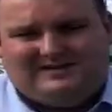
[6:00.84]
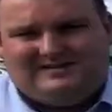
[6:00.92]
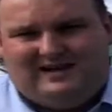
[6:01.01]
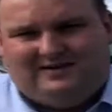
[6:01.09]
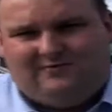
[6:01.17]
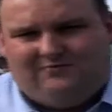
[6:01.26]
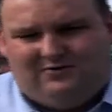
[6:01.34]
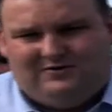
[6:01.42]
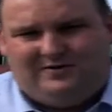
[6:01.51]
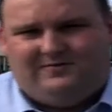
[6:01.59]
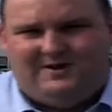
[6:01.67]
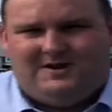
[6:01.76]
to stand in front
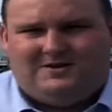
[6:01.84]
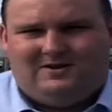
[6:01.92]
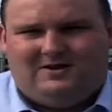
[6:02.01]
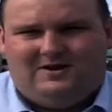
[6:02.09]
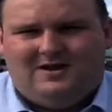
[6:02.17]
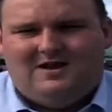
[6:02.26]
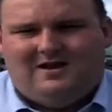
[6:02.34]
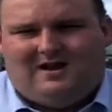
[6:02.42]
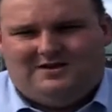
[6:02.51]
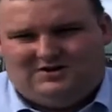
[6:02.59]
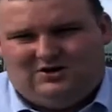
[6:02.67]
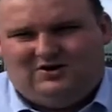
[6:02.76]
of the vehicle
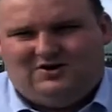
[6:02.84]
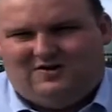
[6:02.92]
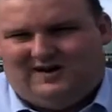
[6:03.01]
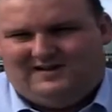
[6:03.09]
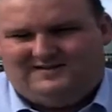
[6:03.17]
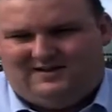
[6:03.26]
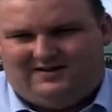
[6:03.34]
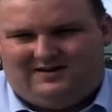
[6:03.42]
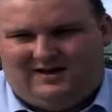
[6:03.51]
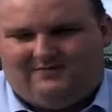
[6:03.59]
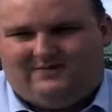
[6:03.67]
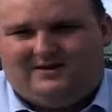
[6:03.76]
and you turn your lights on and
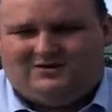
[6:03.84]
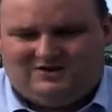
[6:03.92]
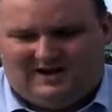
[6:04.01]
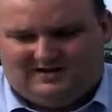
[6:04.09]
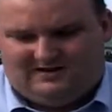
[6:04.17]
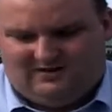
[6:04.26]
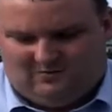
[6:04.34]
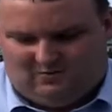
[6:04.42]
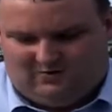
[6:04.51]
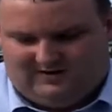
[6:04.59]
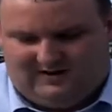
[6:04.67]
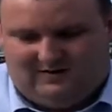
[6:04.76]
off and check that they're
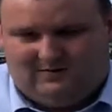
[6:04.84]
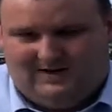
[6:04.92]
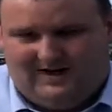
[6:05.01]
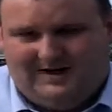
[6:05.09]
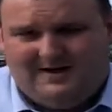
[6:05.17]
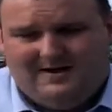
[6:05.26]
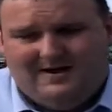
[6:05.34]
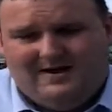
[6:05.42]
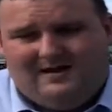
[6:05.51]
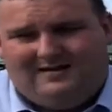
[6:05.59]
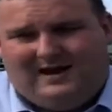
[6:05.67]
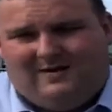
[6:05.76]
working, okay?
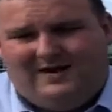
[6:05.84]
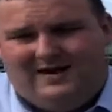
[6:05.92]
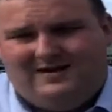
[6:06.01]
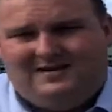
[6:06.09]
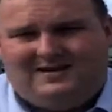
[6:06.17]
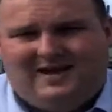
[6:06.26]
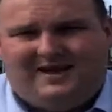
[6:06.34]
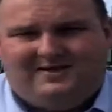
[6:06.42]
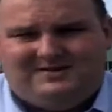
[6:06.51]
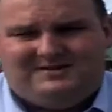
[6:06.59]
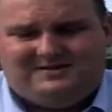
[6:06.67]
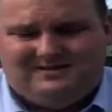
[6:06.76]
Now,
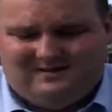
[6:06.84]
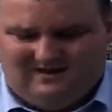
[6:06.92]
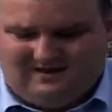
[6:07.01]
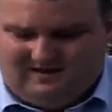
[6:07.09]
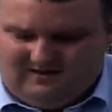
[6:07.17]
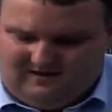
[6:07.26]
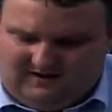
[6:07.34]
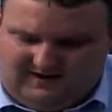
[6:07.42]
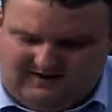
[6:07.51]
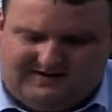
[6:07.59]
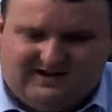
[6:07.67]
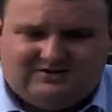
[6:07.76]
indicators
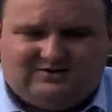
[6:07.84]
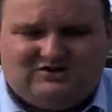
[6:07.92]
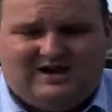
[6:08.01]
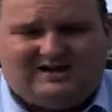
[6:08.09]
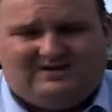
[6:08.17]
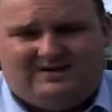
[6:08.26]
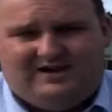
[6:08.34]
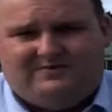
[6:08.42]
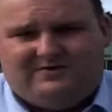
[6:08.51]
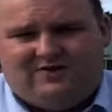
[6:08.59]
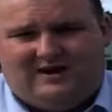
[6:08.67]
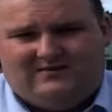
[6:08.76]
are checked on
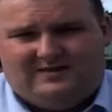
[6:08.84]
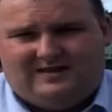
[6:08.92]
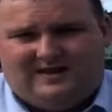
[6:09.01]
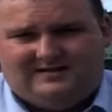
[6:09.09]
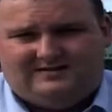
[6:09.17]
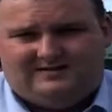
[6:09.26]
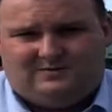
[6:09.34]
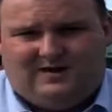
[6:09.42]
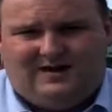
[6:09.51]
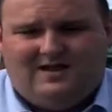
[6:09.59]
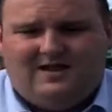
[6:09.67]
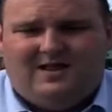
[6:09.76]
every driving test as
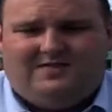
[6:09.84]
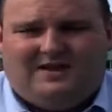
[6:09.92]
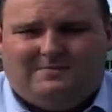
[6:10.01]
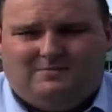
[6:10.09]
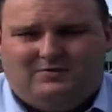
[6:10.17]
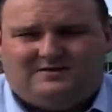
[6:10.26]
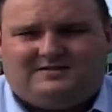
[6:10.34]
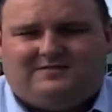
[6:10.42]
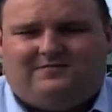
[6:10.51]
well. They must